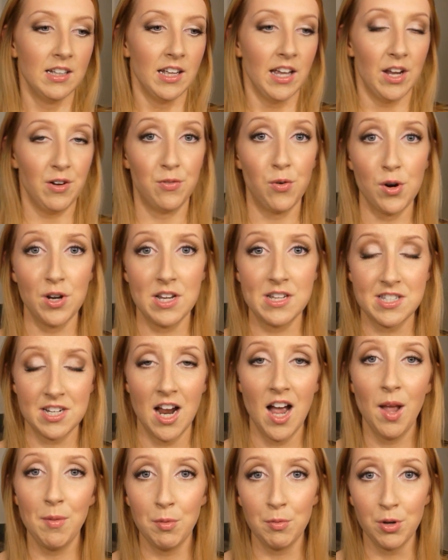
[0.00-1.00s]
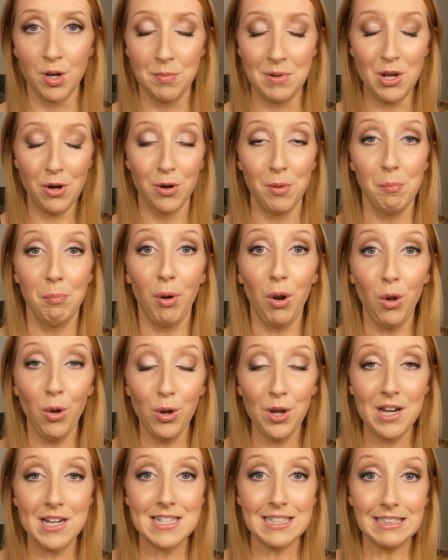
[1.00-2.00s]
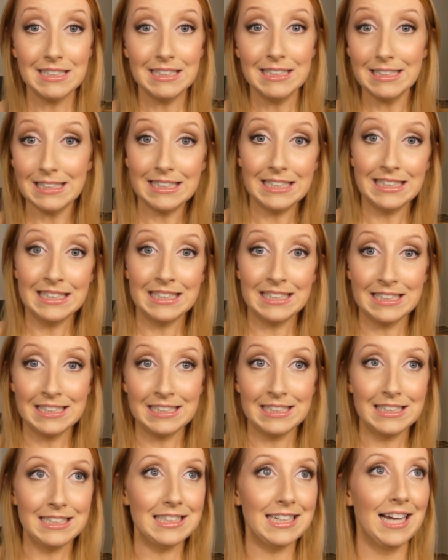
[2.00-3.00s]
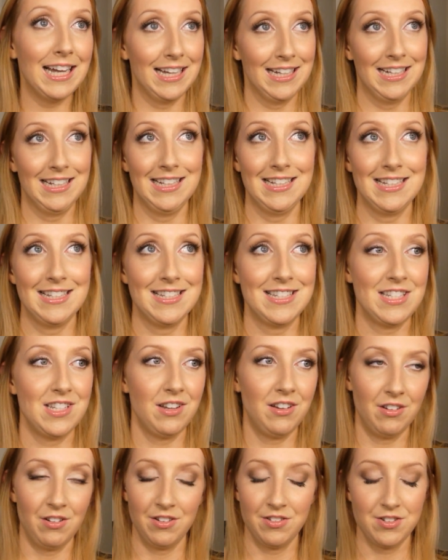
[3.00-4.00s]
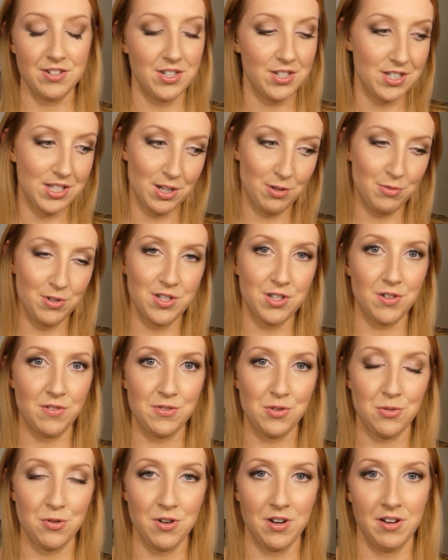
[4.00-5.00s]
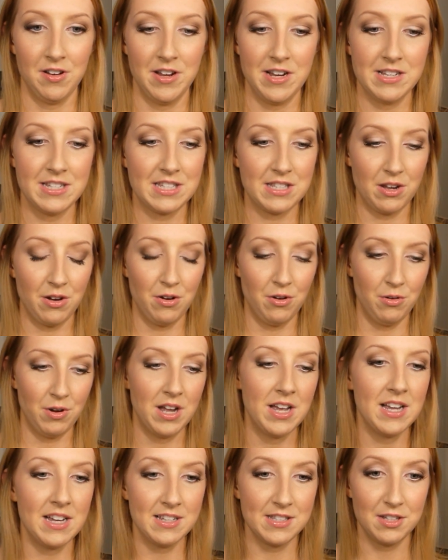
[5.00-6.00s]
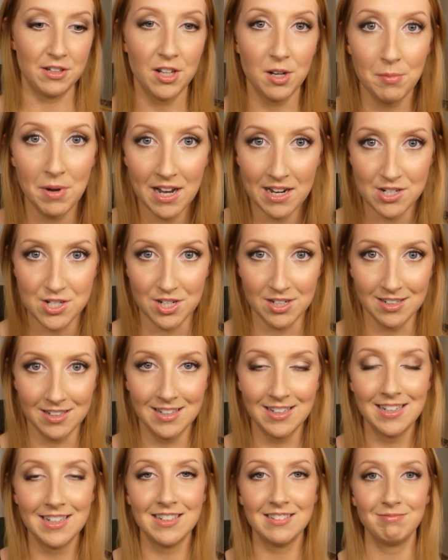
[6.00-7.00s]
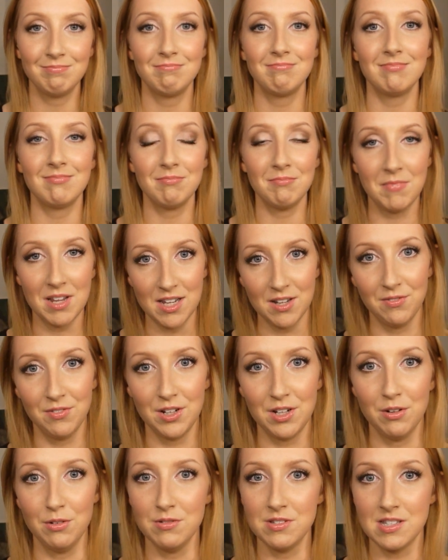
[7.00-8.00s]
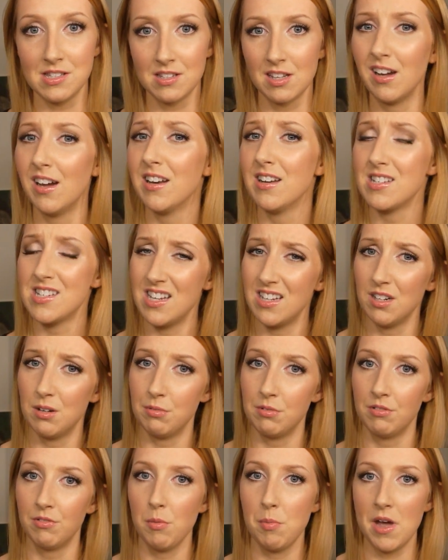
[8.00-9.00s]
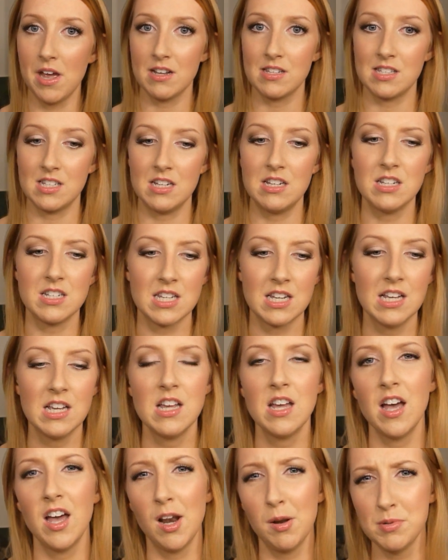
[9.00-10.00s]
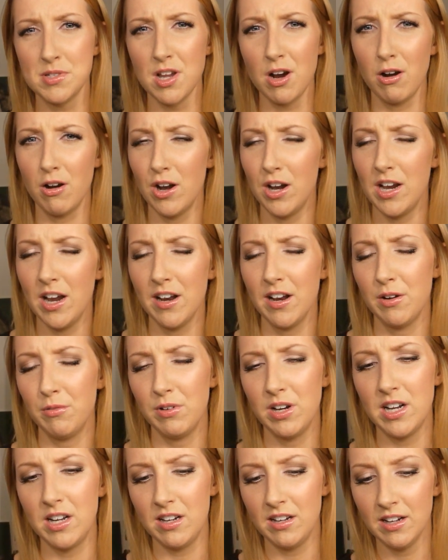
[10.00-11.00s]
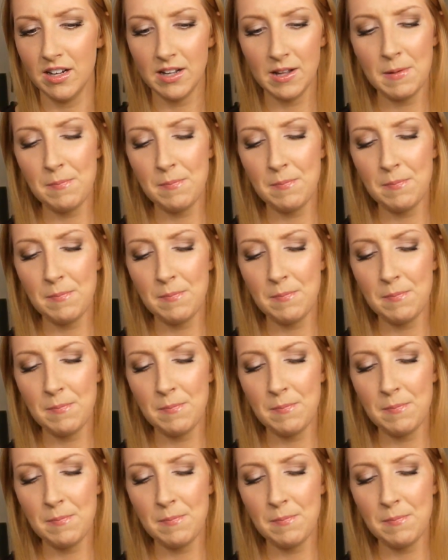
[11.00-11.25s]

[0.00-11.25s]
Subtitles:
in 4 days time I'm going to be unemployed. There's just so much stuff to organize. So as you can imagine, making videos has kind of taken a bit of a backseat, and I'm sorry, and